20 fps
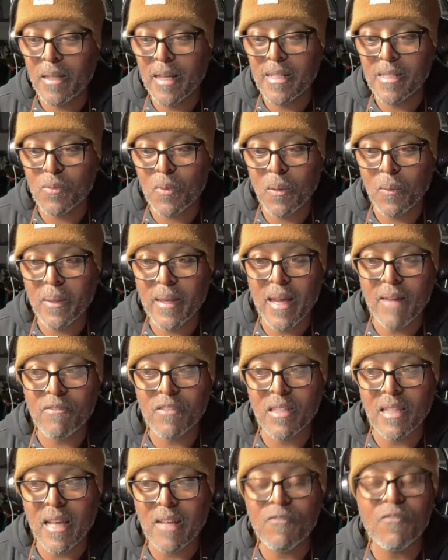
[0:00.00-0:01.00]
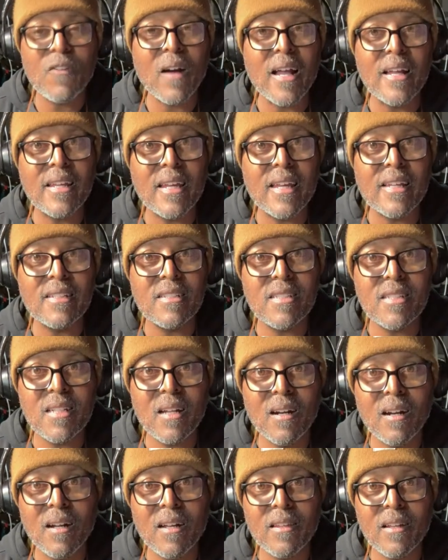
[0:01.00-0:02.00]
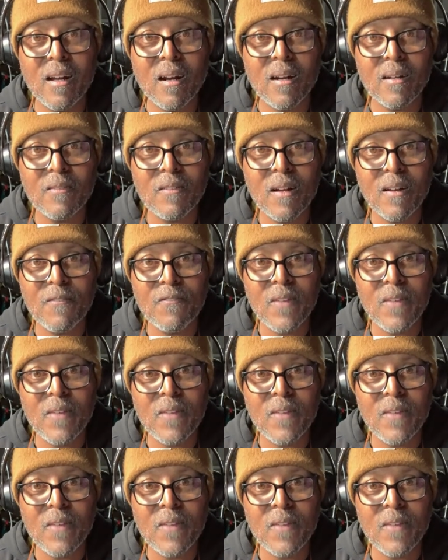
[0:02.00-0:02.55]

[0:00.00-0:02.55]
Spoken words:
place where we have to like fight against our